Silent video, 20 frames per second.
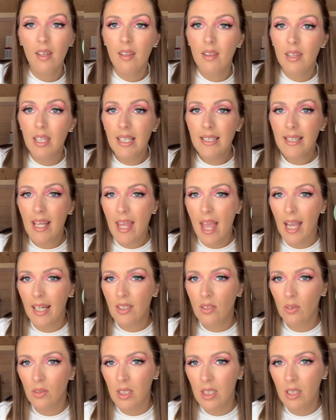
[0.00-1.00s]
This I
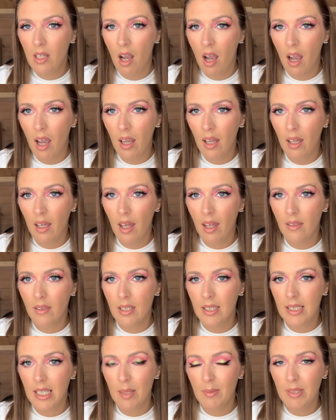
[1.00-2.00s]
actually got at the
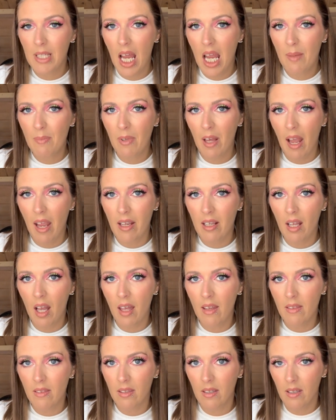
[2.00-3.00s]
same time that I
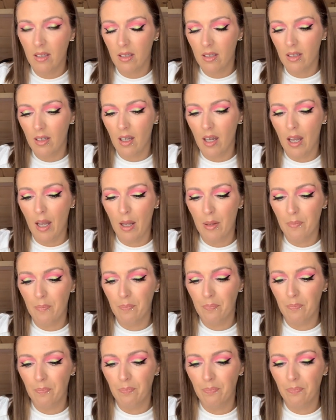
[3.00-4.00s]
got the
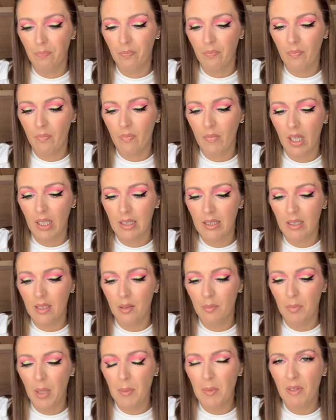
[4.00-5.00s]
um,
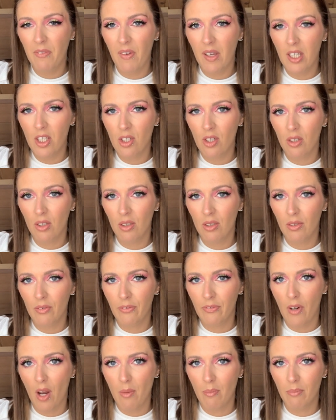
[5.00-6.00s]
baby facial
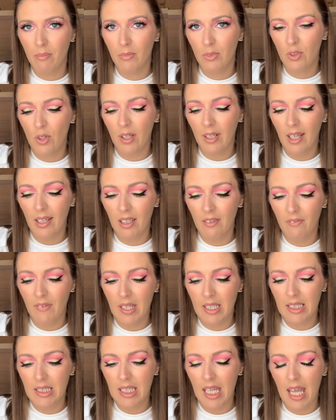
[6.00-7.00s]
from Drunk
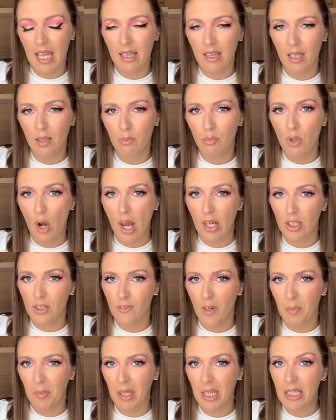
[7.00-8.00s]
Elephant and the brush
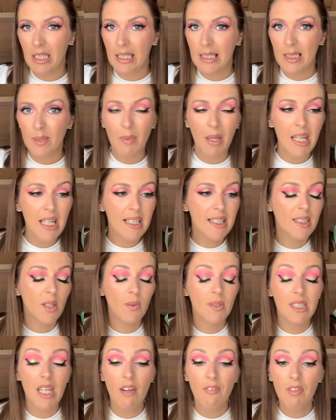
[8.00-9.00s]
from It Cosmetics. So
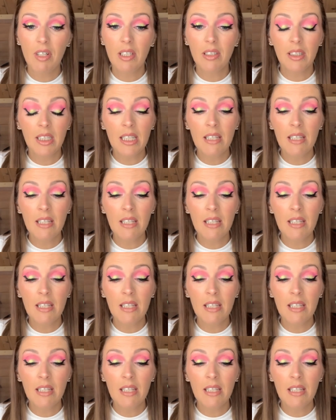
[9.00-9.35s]
definitely